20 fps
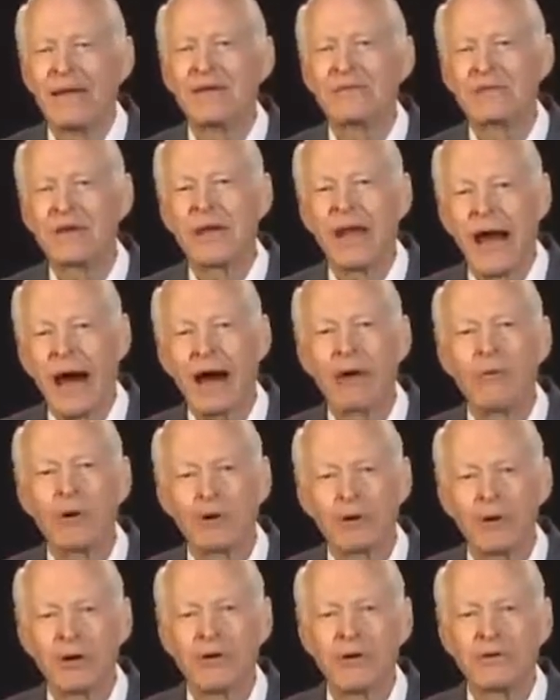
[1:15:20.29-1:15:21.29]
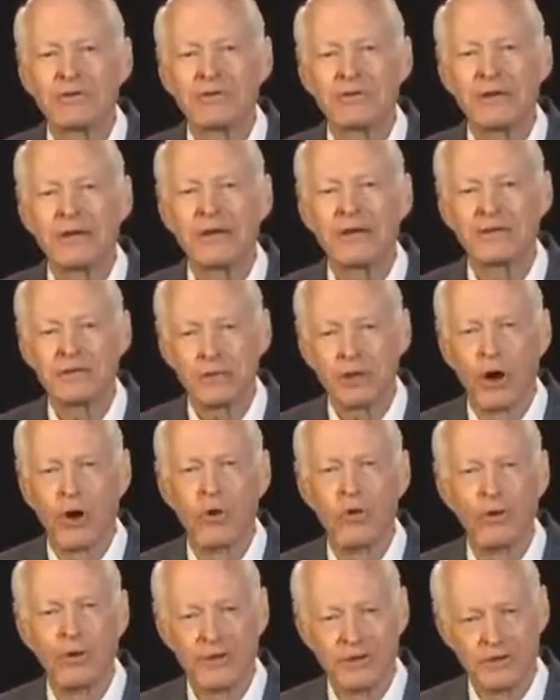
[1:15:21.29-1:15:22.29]
He said, our currency is
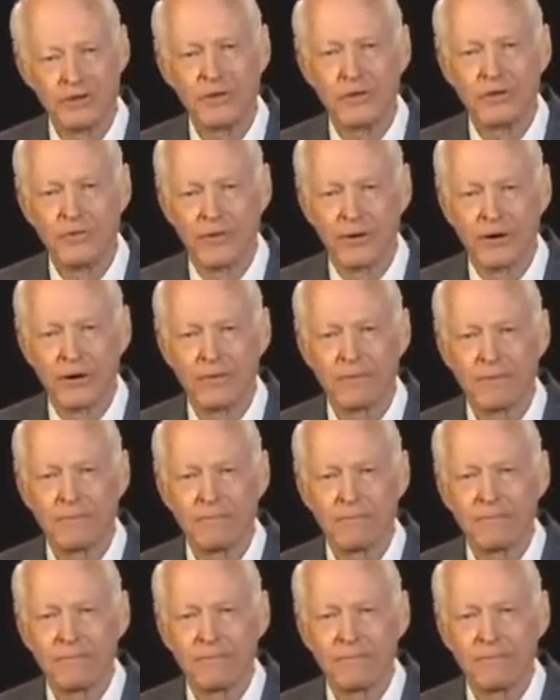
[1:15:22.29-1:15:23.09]
gold and silver.